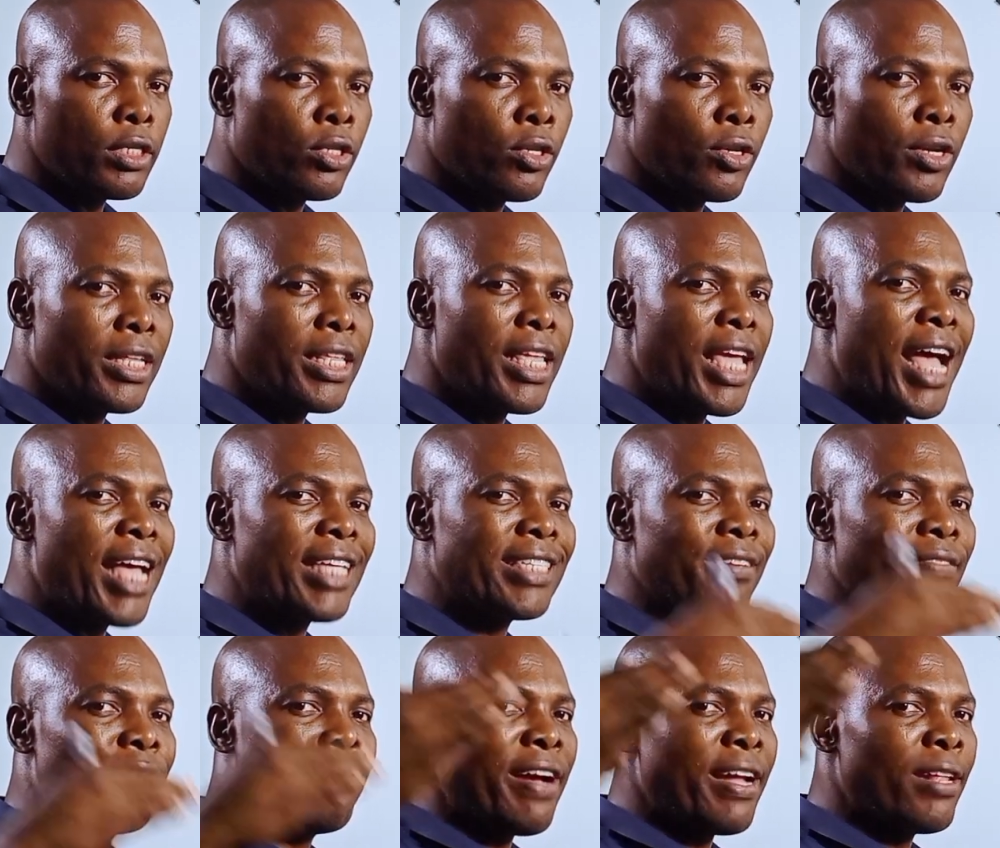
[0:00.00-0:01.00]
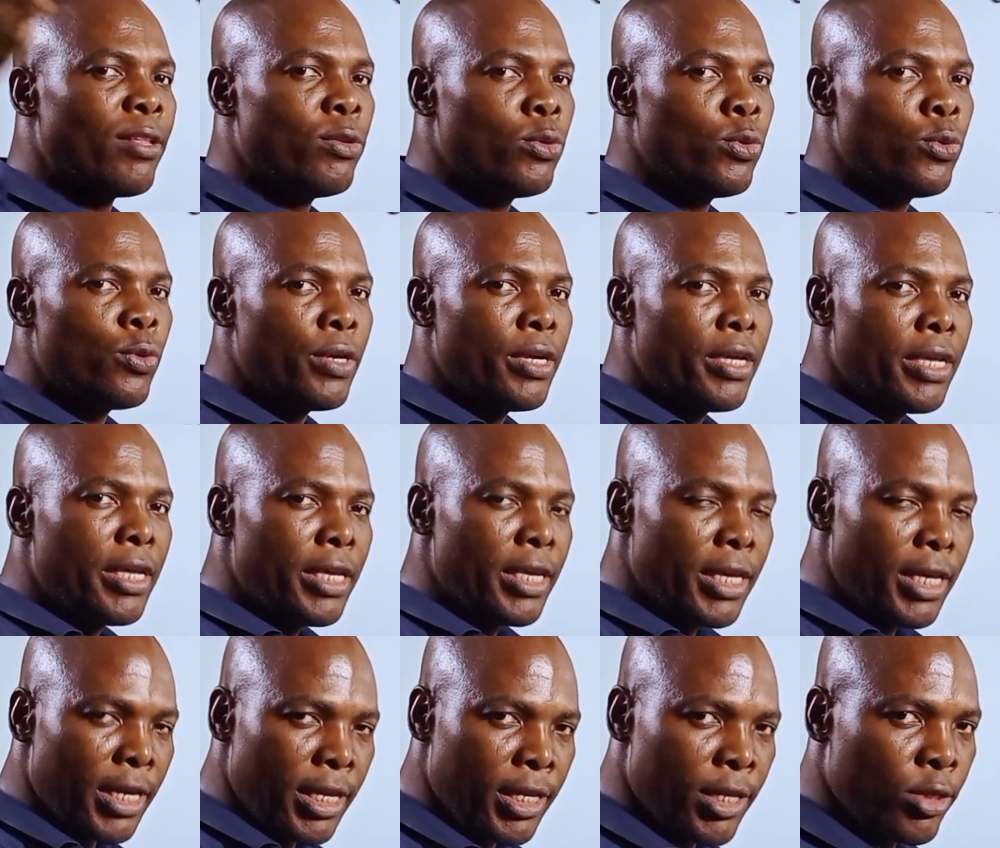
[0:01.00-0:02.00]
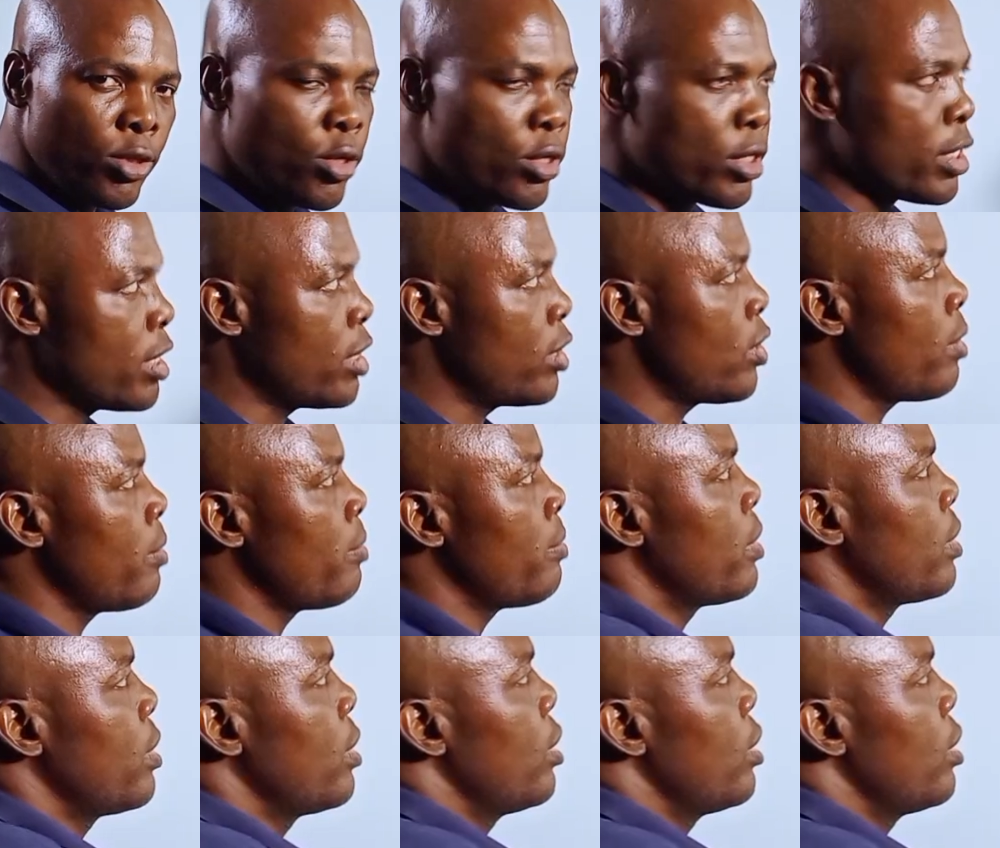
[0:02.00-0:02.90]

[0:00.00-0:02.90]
it already has a value in its own kingdom.